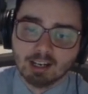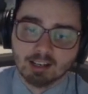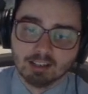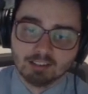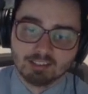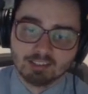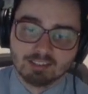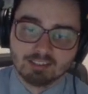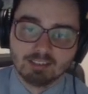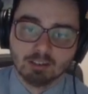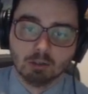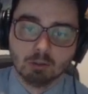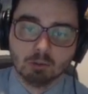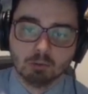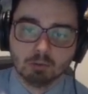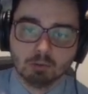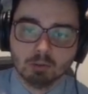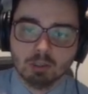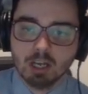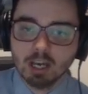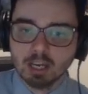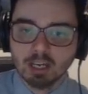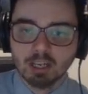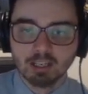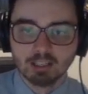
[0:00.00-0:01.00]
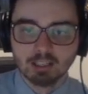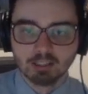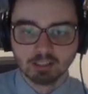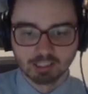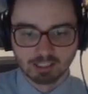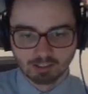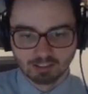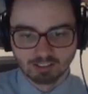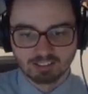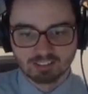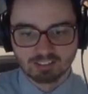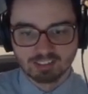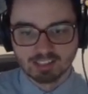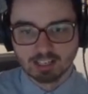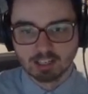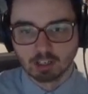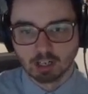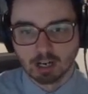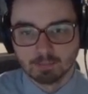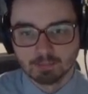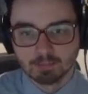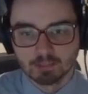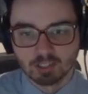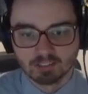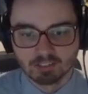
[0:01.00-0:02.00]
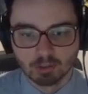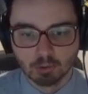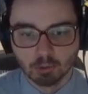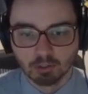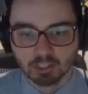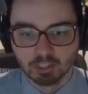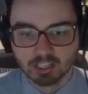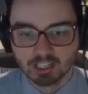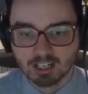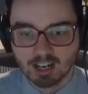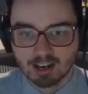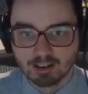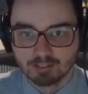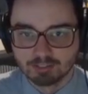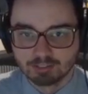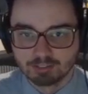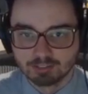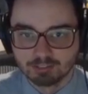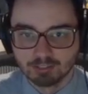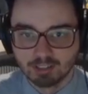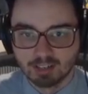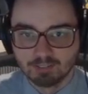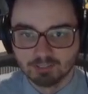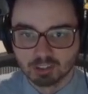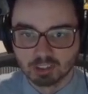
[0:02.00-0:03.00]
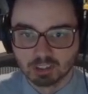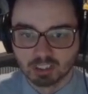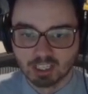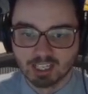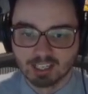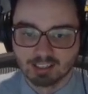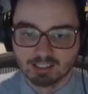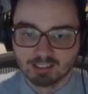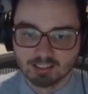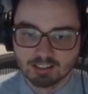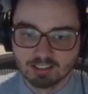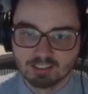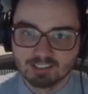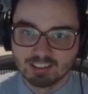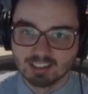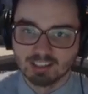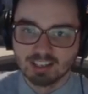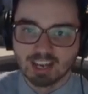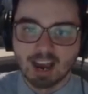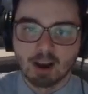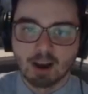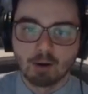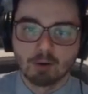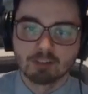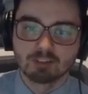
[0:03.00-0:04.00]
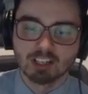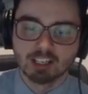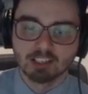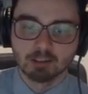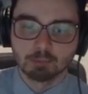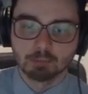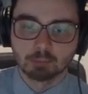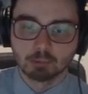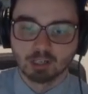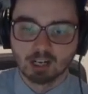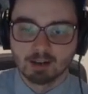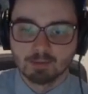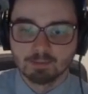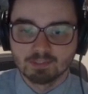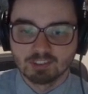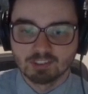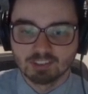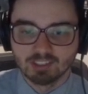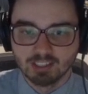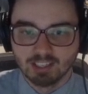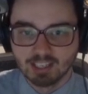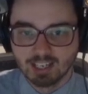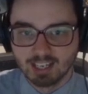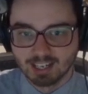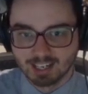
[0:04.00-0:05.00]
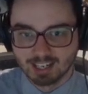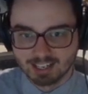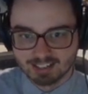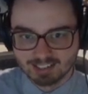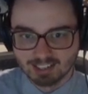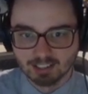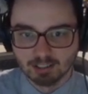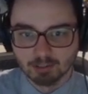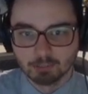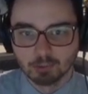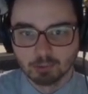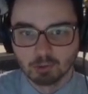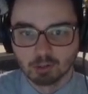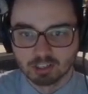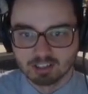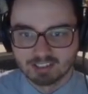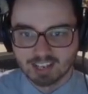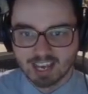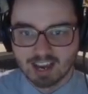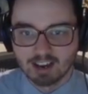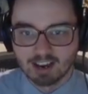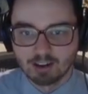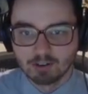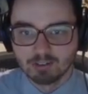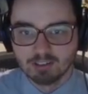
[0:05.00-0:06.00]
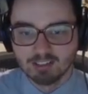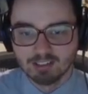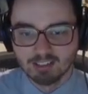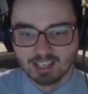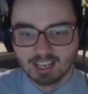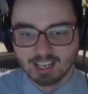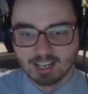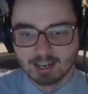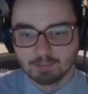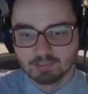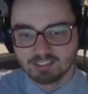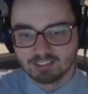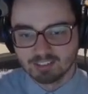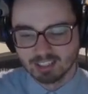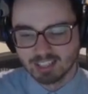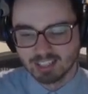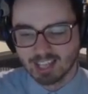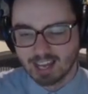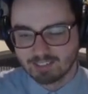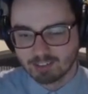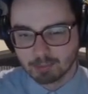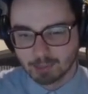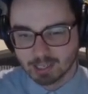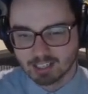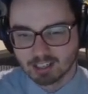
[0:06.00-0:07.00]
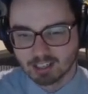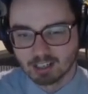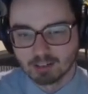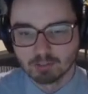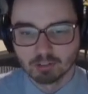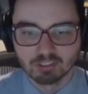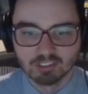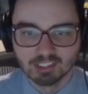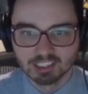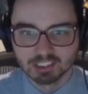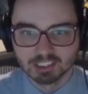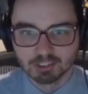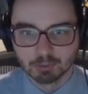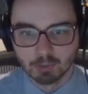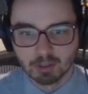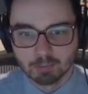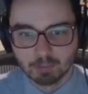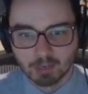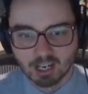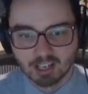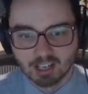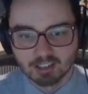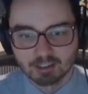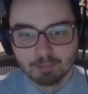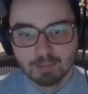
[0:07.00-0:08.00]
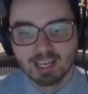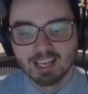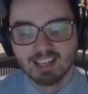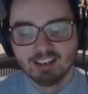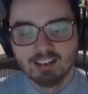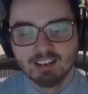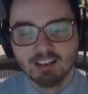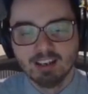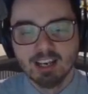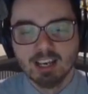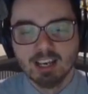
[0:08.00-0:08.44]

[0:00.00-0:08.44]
So, like you can see here, I'm just holding off. See, now I've got the prompt, and I teleport down, and I'm still having my conversation with Mothman.